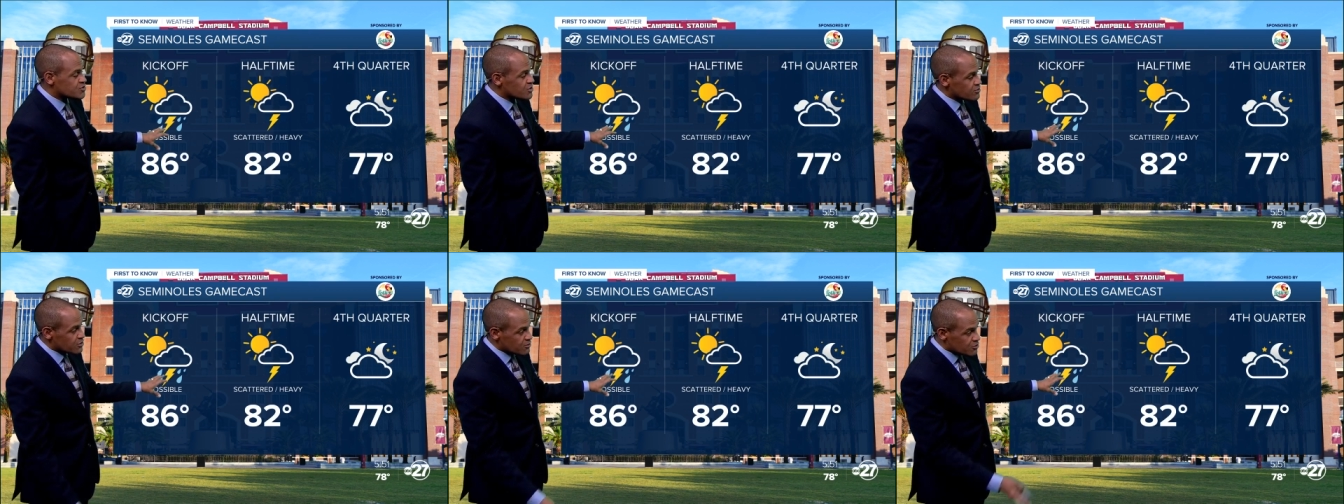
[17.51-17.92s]

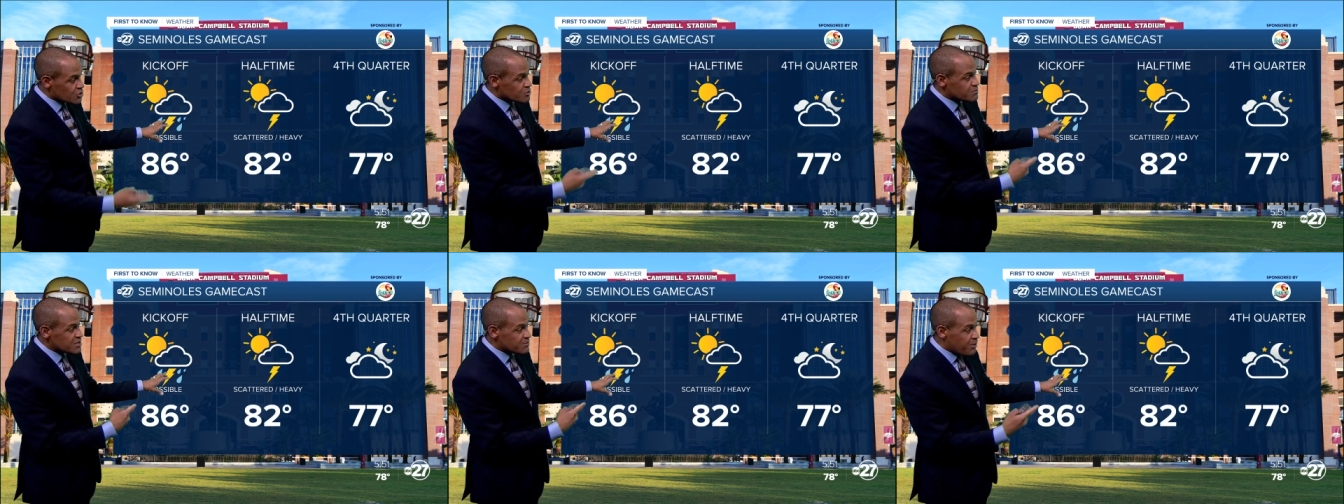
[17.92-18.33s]
So there
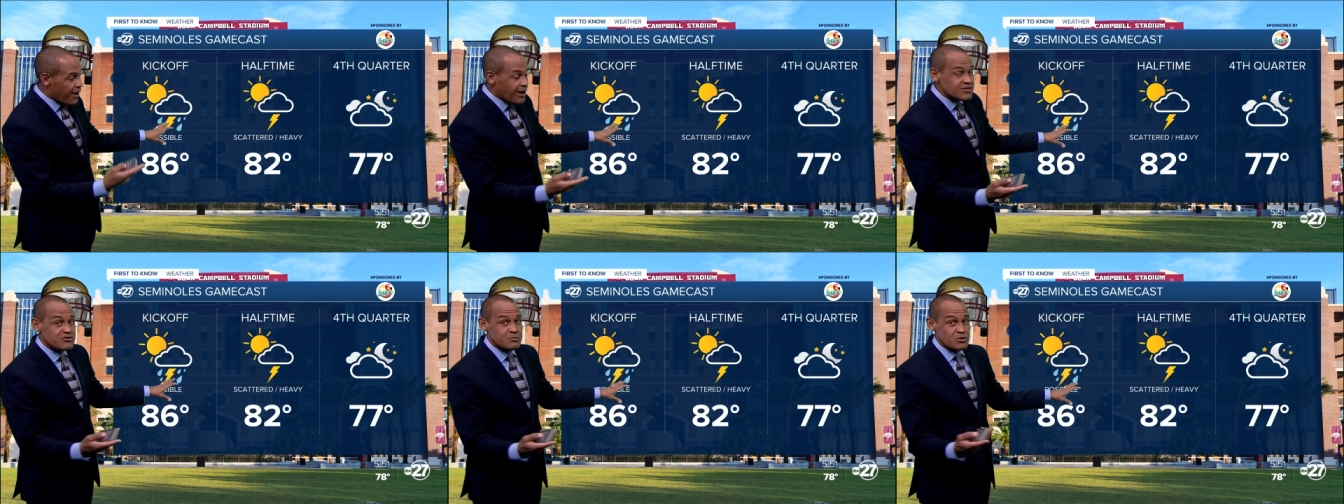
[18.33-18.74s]
could be
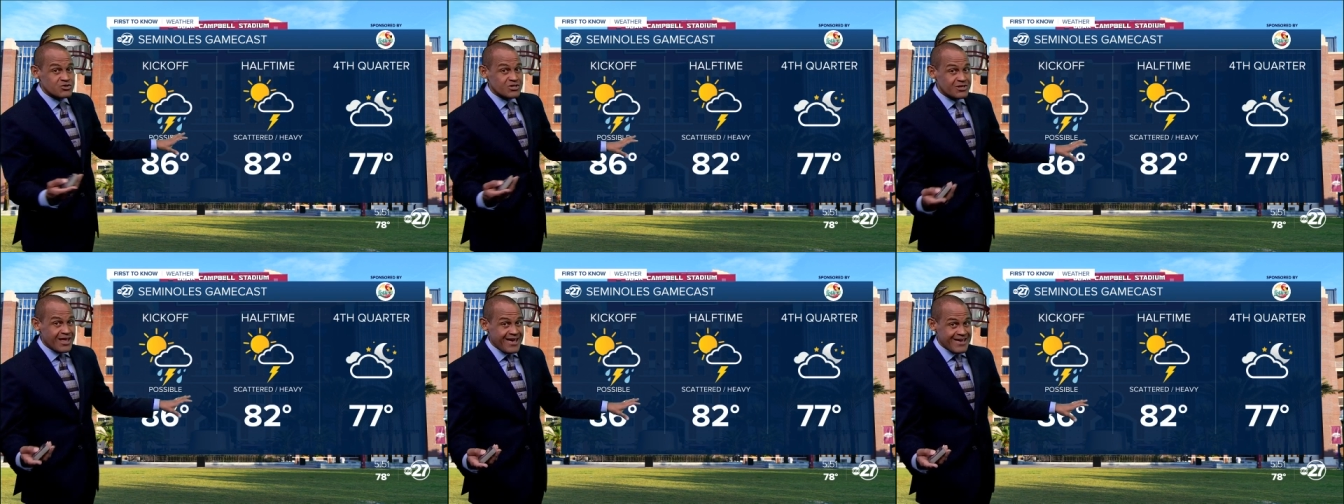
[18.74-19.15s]
possible
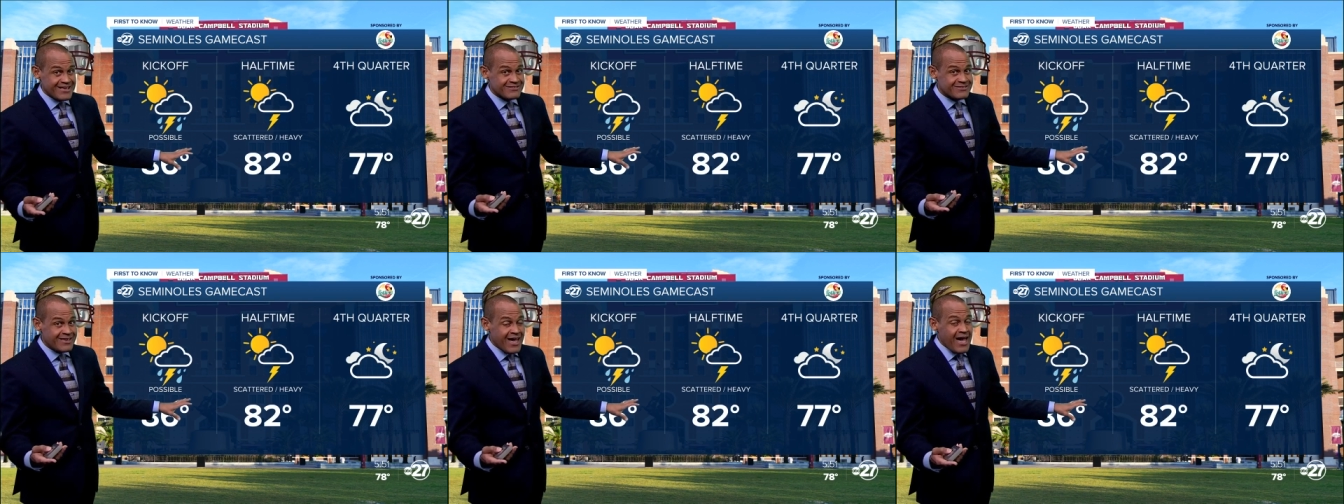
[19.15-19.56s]

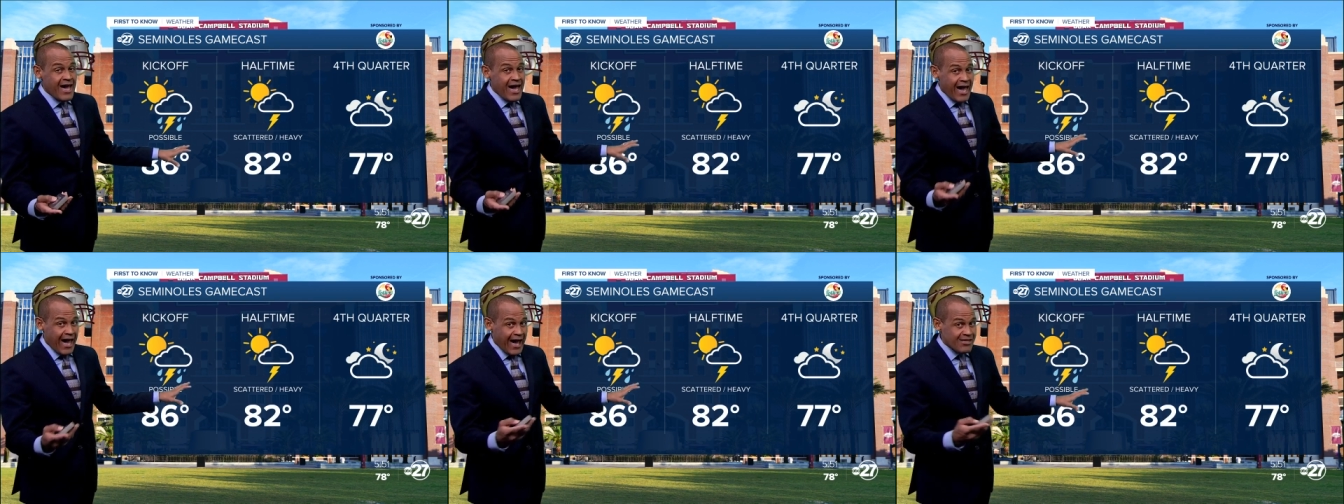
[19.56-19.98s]
delays
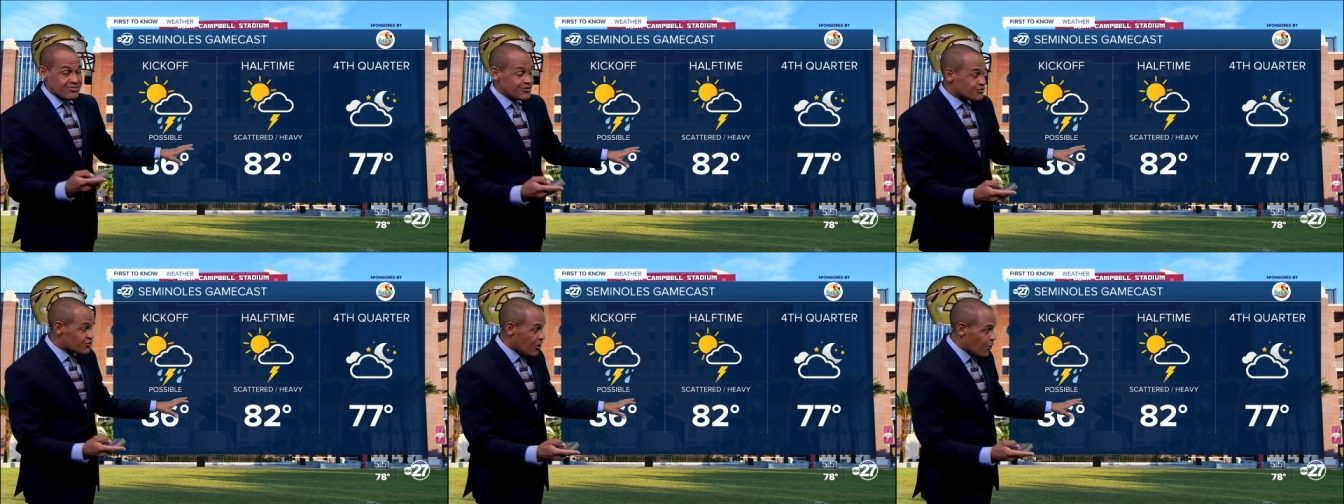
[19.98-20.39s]

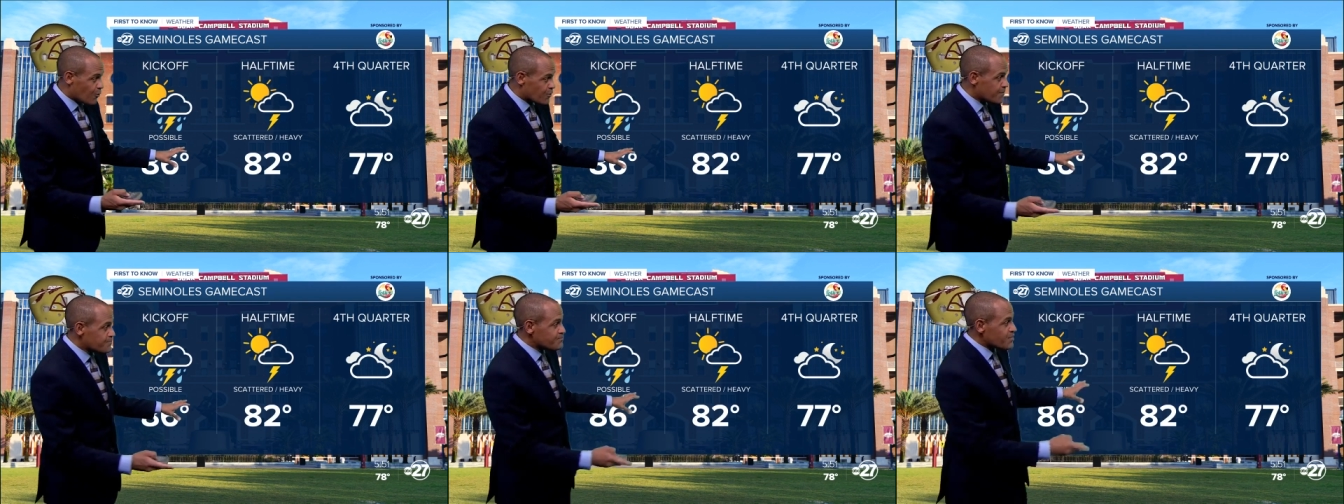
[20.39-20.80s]
at the
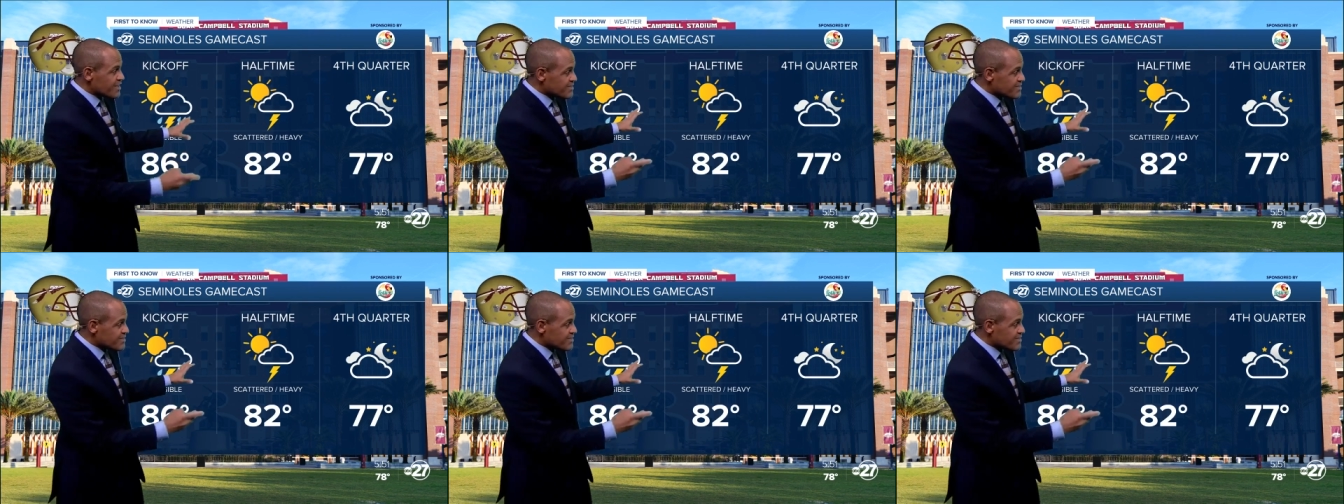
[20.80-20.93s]
Doak.